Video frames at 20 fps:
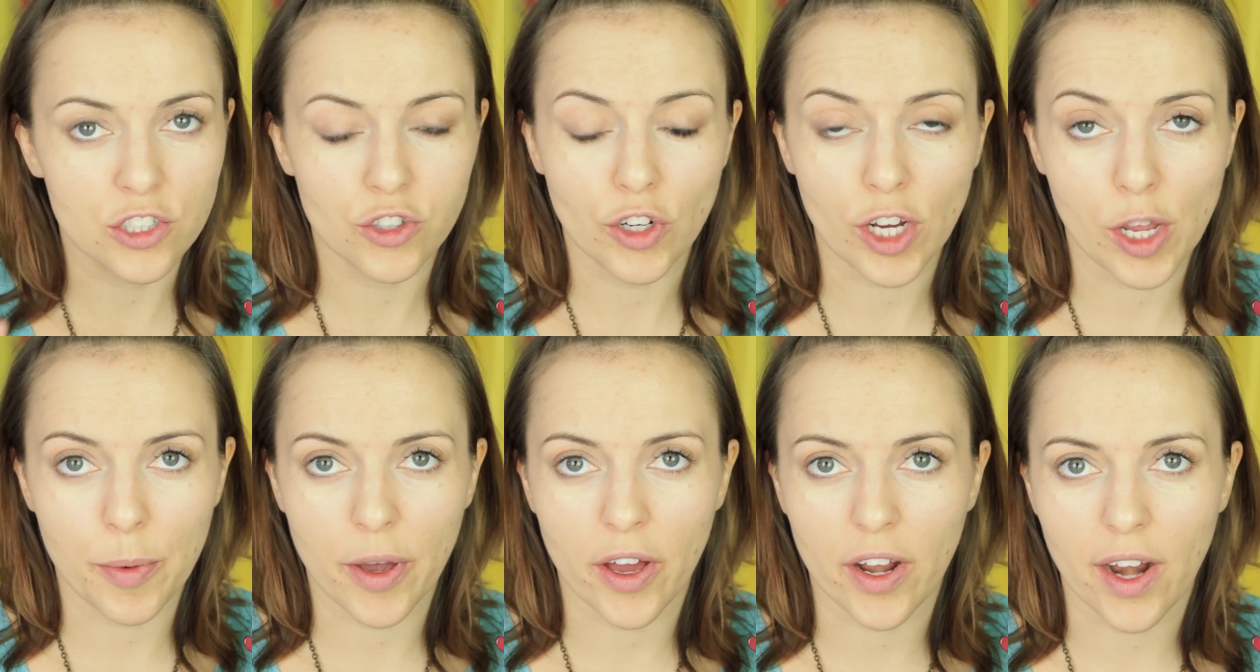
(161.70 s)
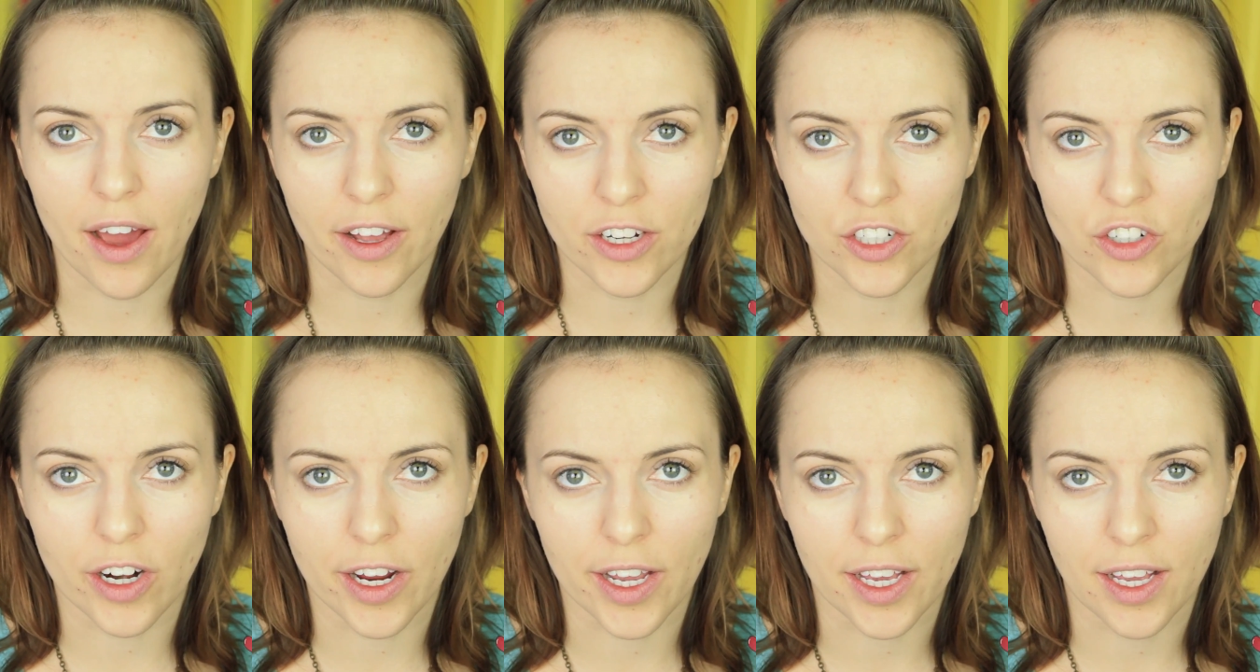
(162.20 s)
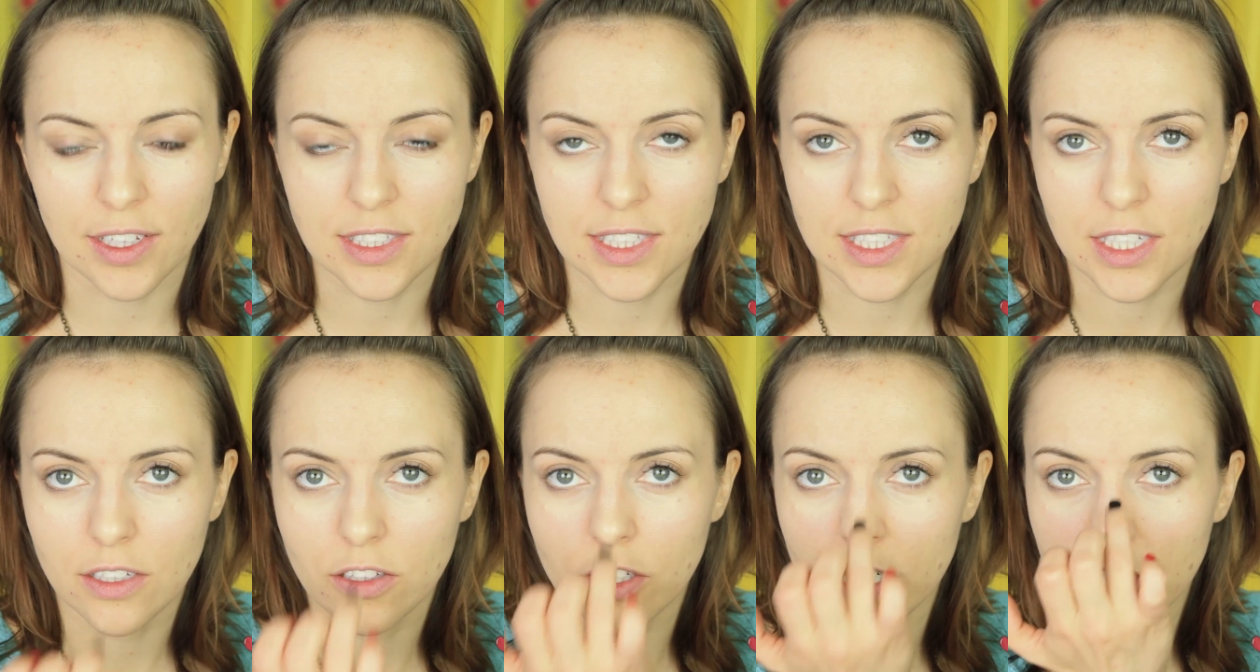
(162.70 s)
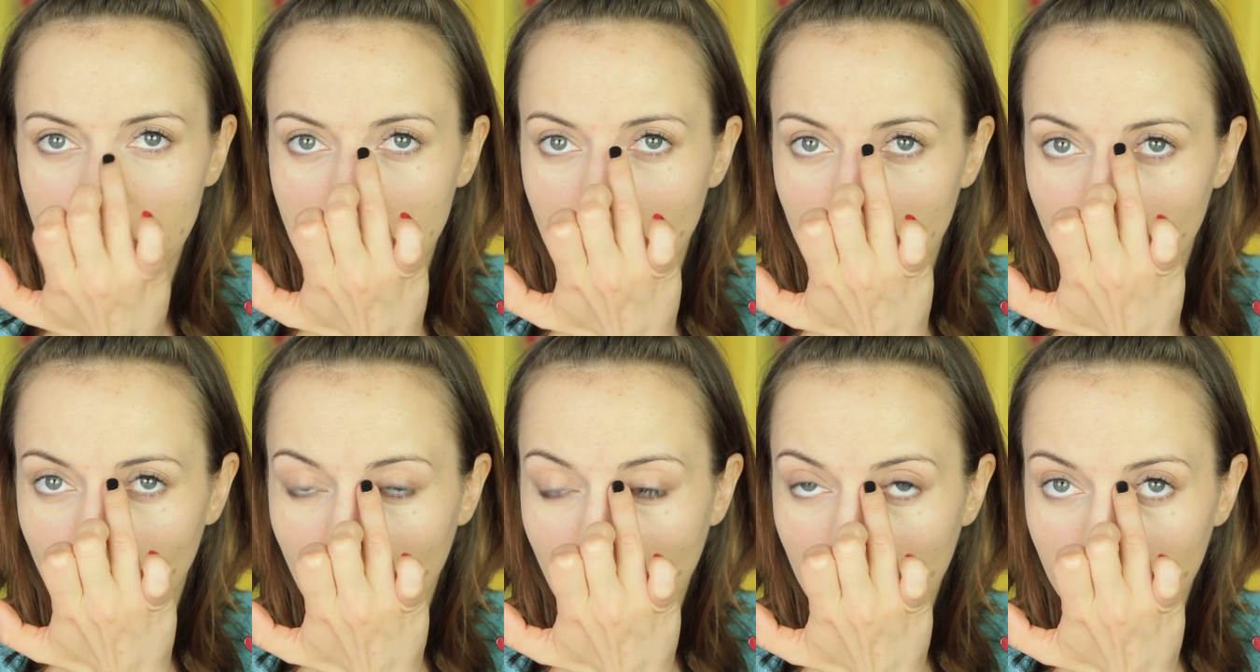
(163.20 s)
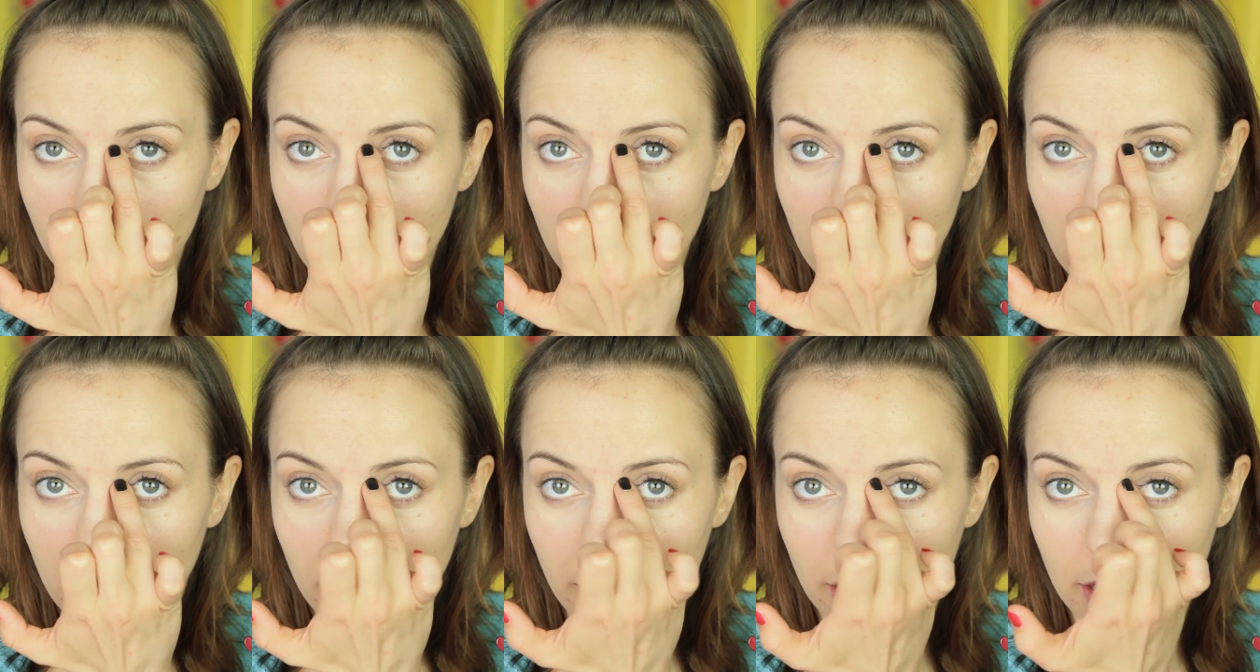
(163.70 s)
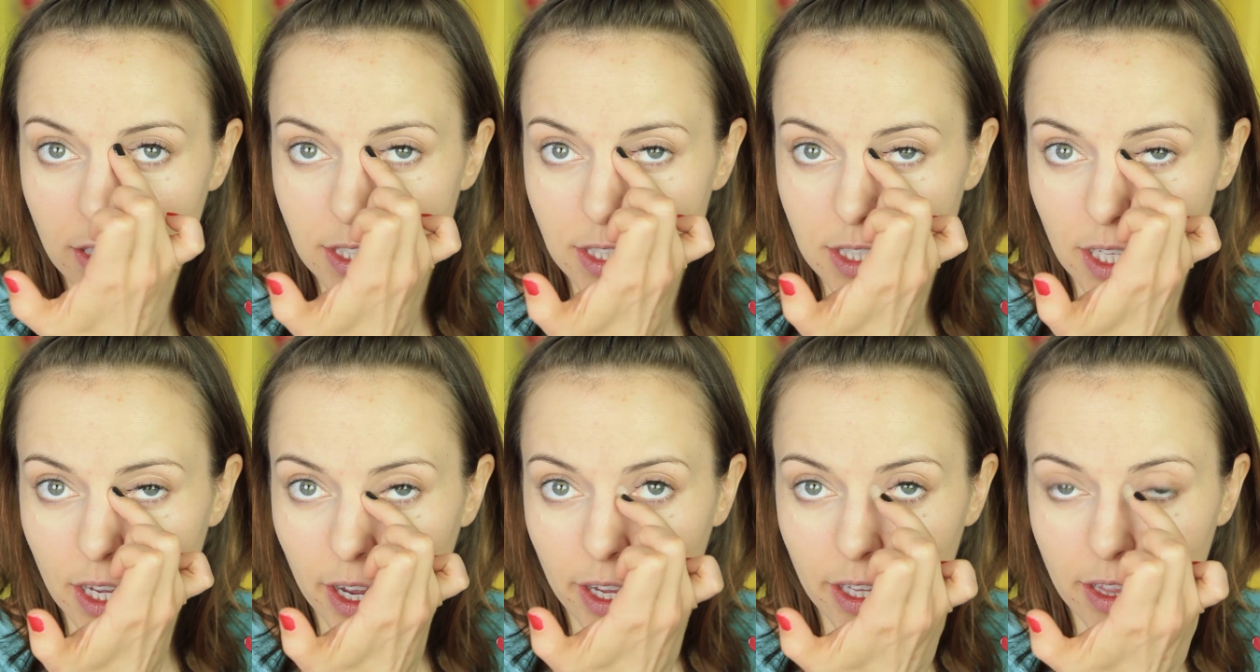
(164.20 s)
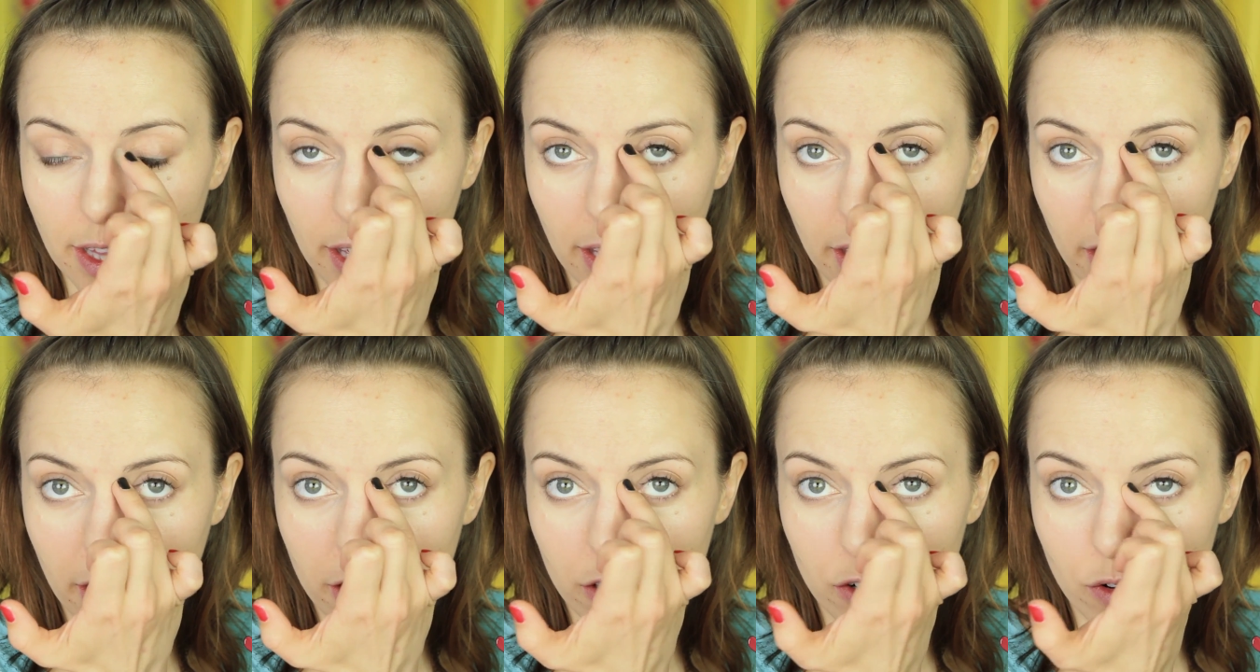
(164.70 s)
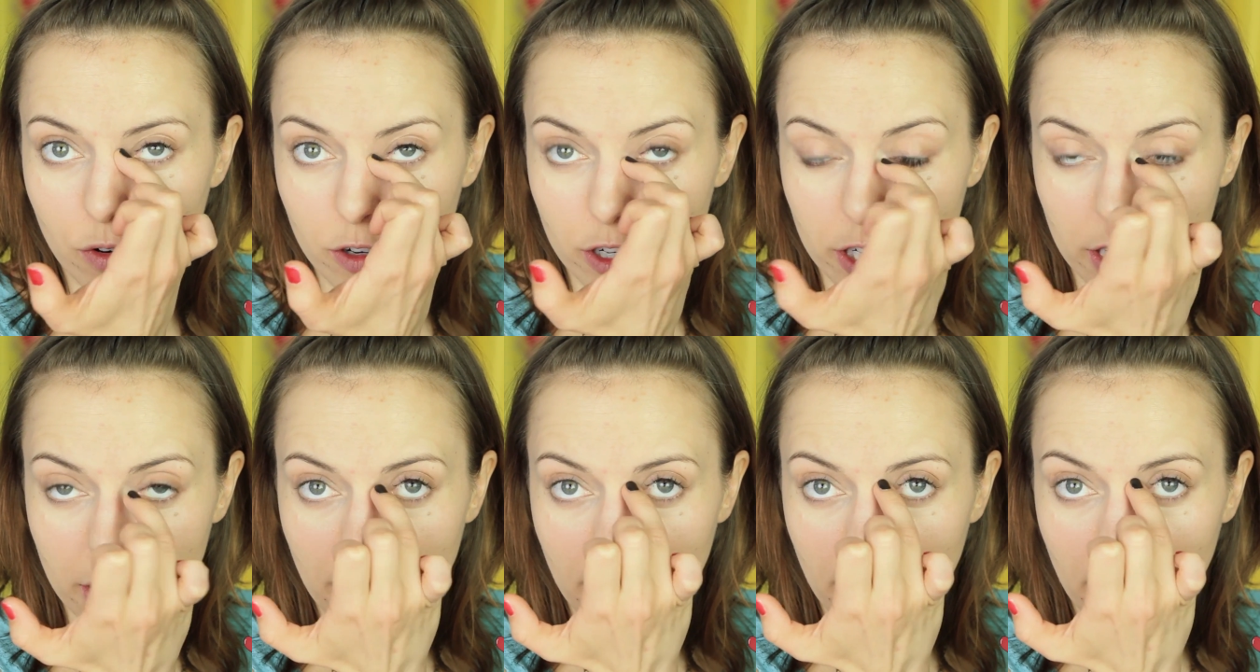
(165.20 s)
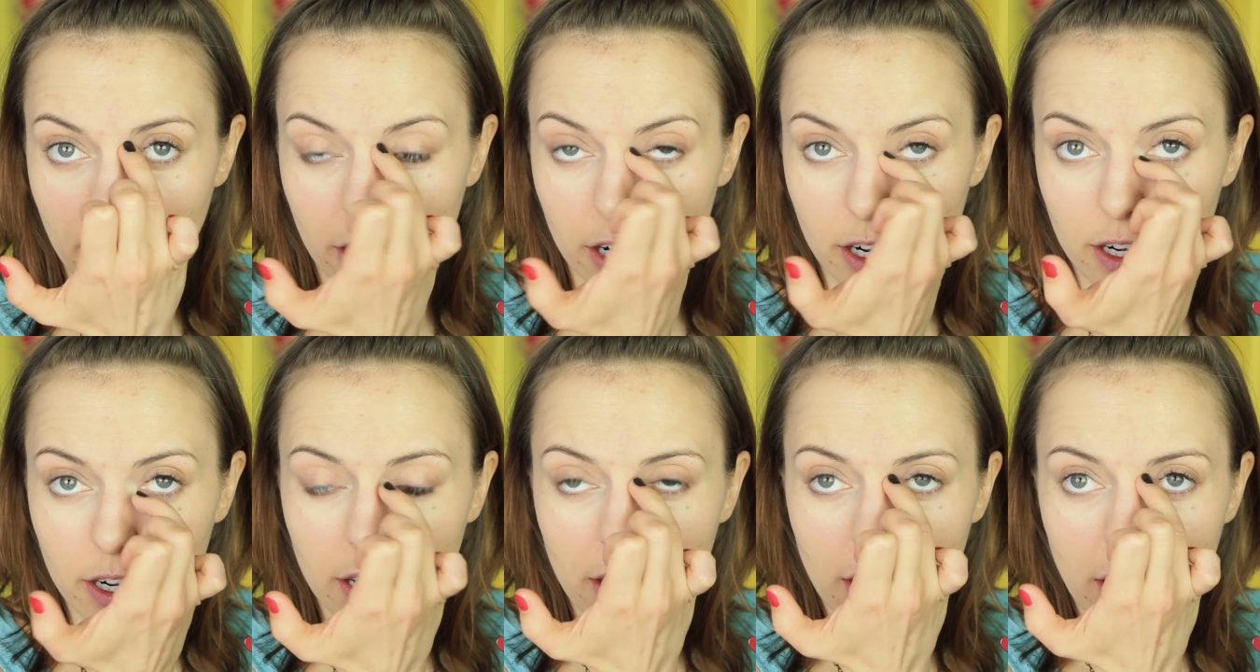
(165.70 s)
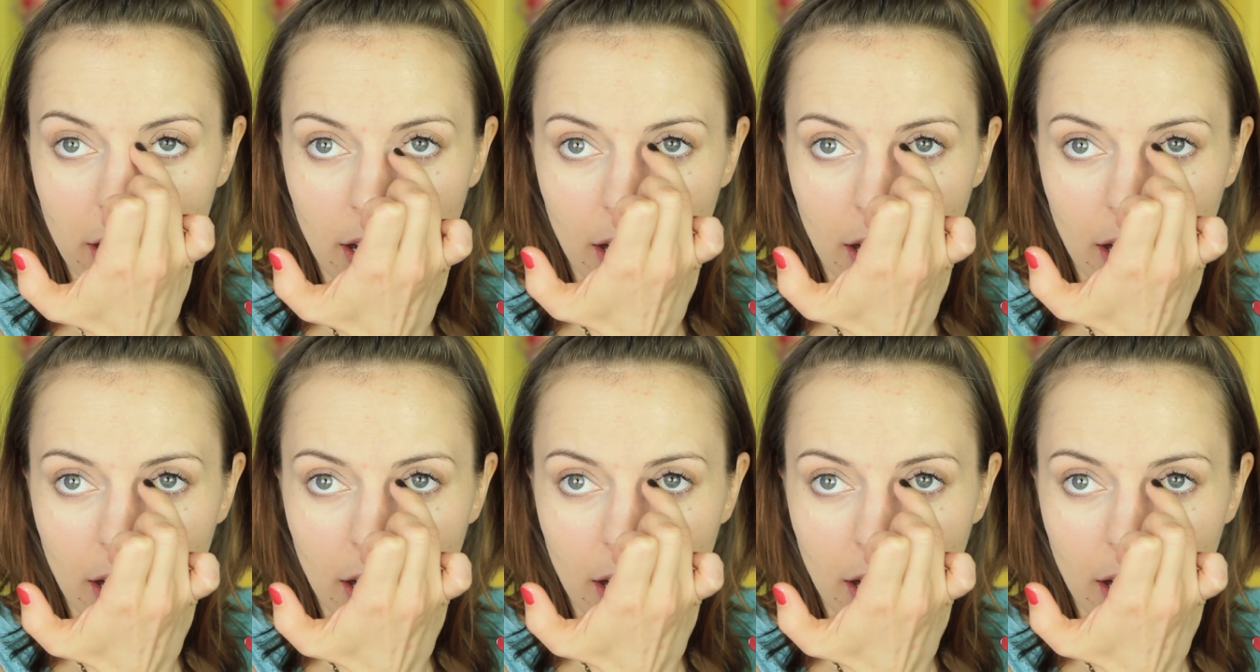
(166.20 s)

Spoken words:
the trick about under eye concealer is that you have to get inside the inner corner here